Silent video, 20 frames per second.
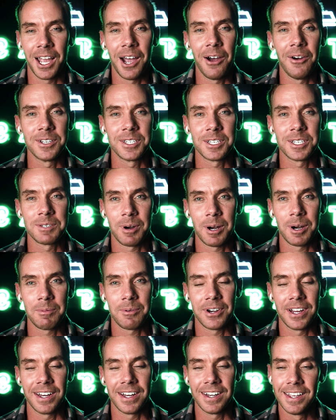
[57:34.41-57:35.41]
like, oh, it's just
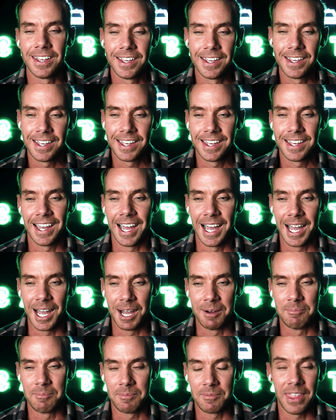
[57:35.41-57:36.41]
berberine.
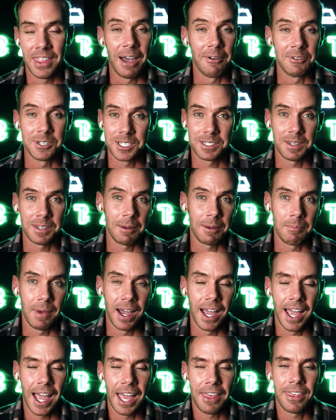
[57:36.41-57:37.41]
Um, that was just like
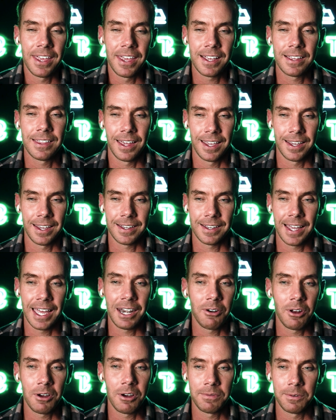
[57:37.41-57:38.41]
my. I think like
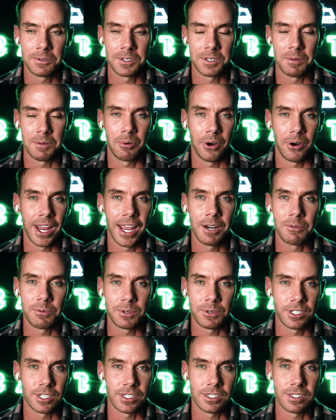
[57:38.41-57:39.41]
I don't know if it was the brand
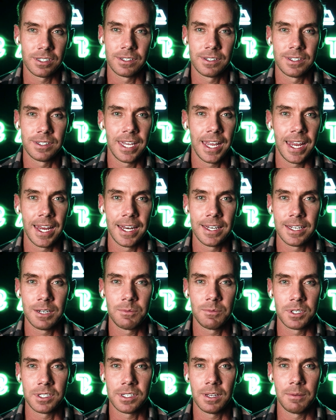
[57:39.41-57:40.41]
was just
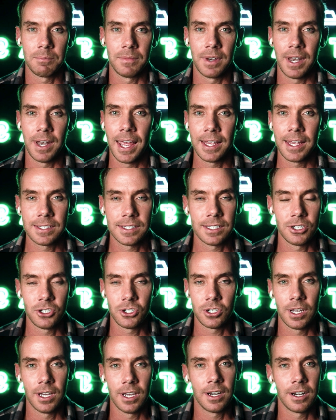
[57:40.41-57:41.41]
tainted with some nasty
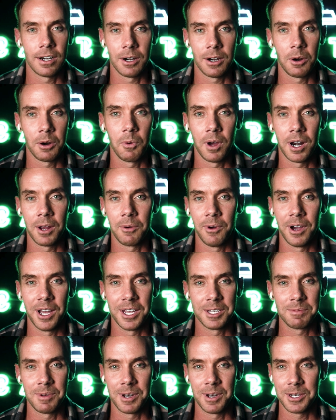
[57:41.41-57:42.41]
shit or, or what it
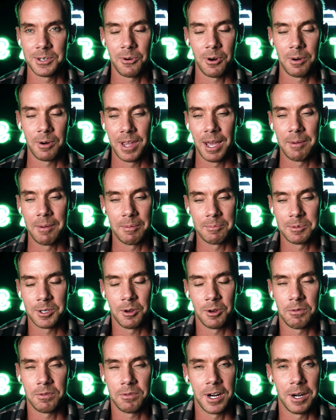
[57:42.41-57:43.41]
was, but it tore right. me up. I'm
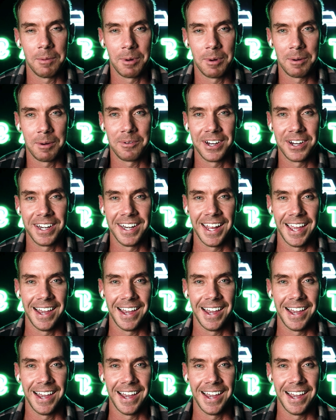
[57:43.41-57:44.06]
so afraid of berberine